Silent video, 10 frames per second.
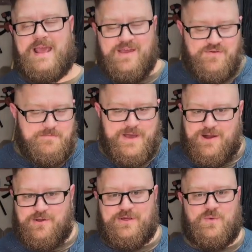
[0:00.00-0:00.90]
even
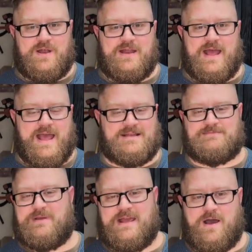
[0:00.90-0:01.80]
bigger than what it
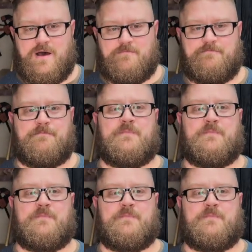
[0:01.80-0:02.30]
has become.